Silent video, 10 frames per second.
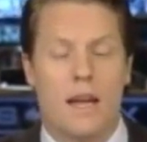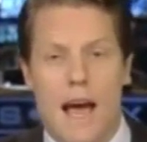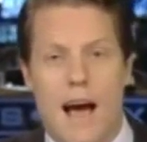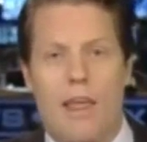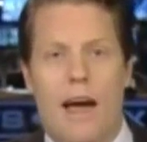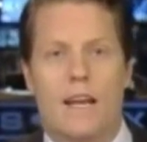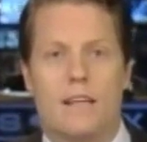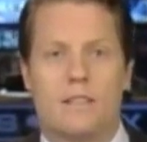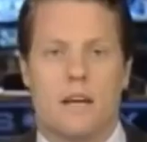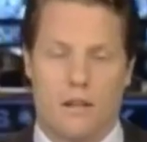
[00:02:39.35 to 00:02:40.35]
Now, that
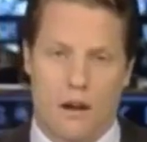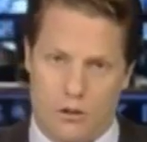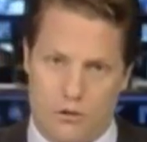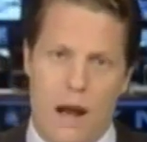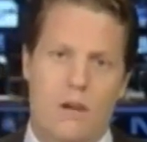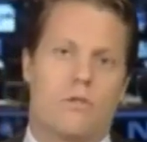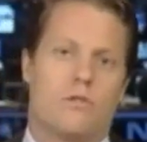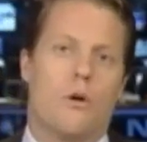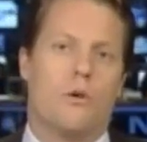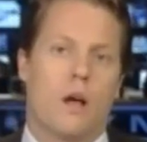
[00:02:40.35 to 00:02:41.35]
is a direct
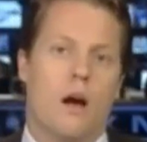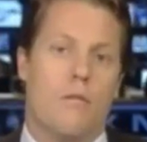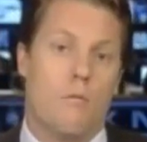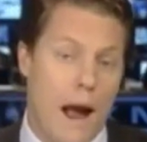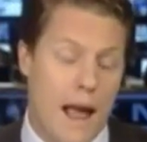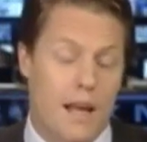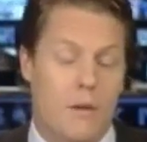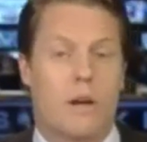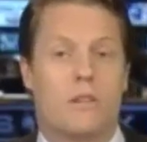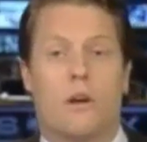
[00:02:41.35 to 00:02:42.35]
result of
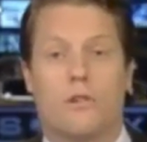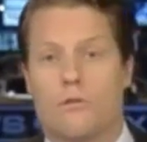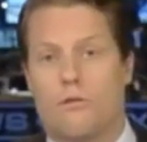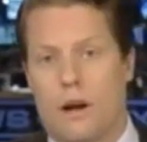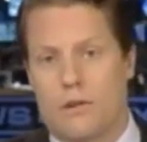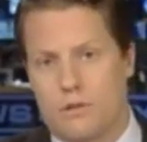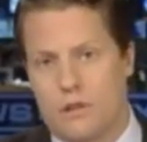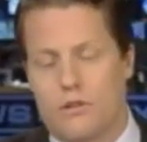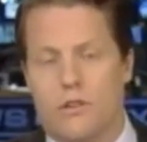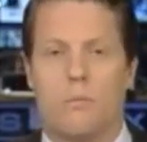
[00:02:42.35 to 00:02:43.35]
whaling, but it's also a direct
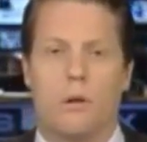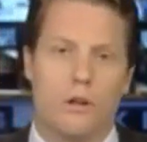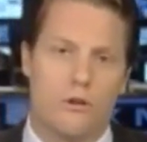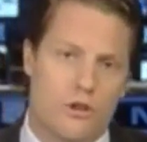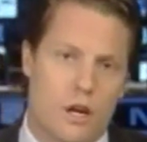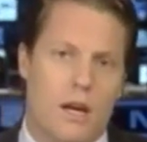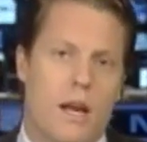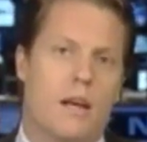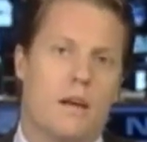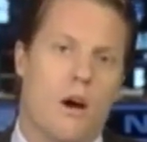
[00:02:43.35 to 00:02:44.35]
result of pollution
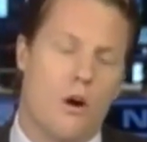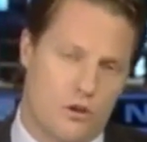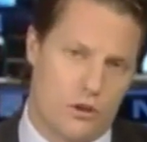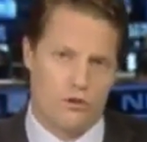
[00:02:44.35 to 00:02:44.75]
and ocean